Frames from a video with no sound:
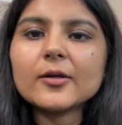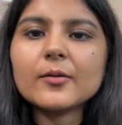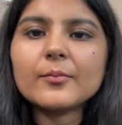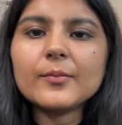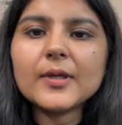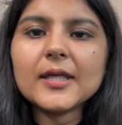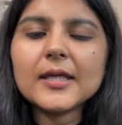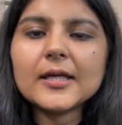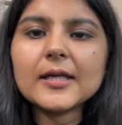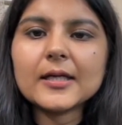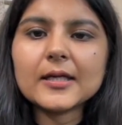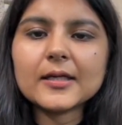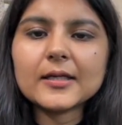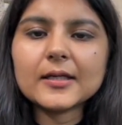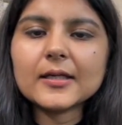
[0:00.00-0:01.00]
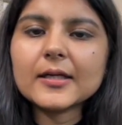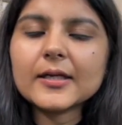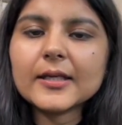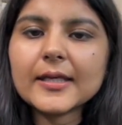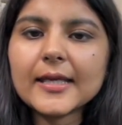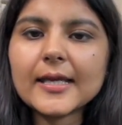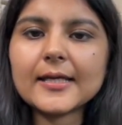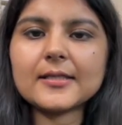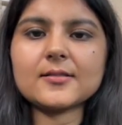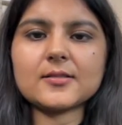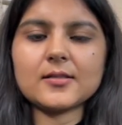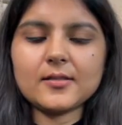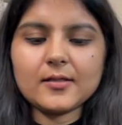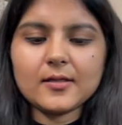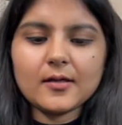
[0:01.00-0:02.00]
me
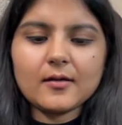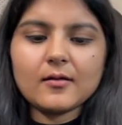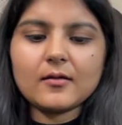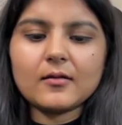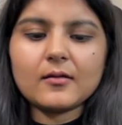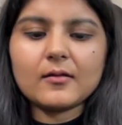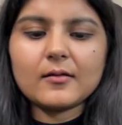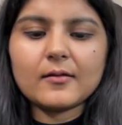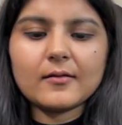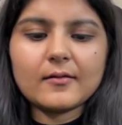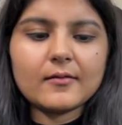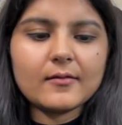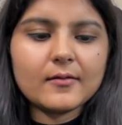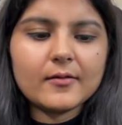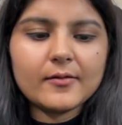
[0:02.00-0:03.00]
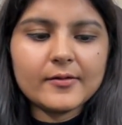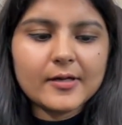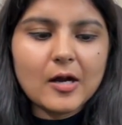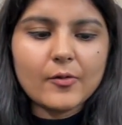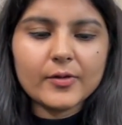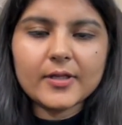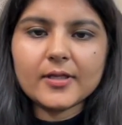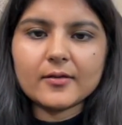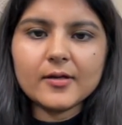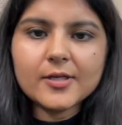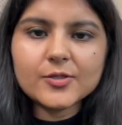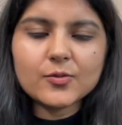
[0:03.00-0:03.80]
create a route here.